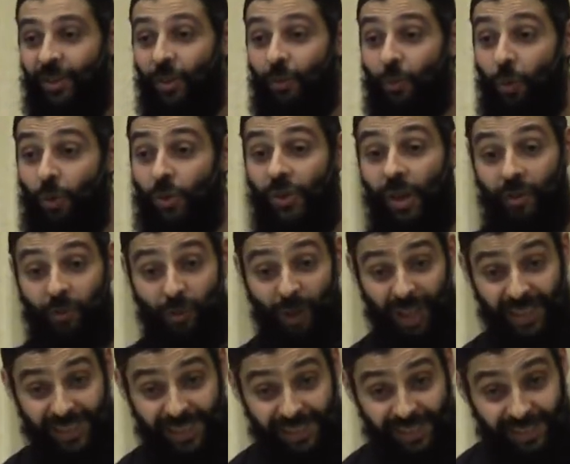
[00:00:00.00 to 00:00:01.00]
The force of
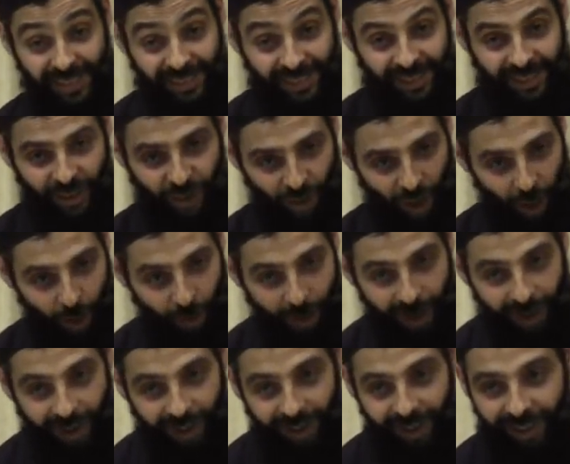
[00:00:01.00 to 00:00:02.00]
lust, shahwa,